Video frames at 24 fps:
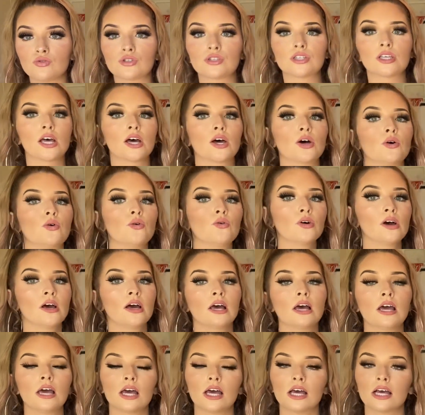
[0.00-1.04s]
so
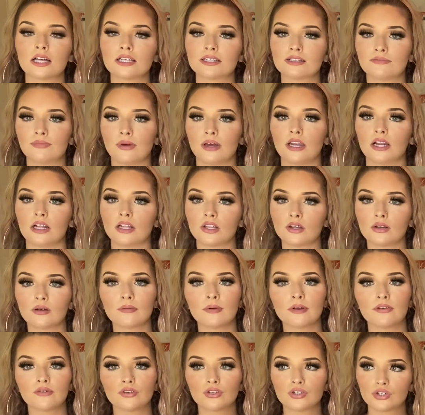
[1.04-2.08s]
been a little
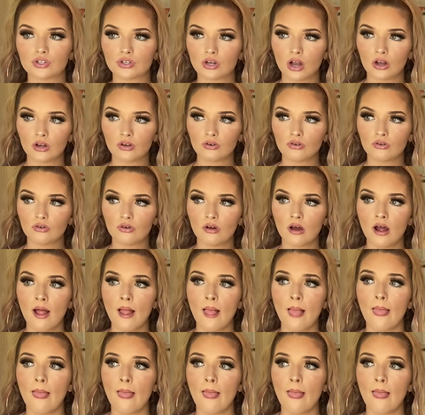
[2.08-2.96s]
bit of a struggle,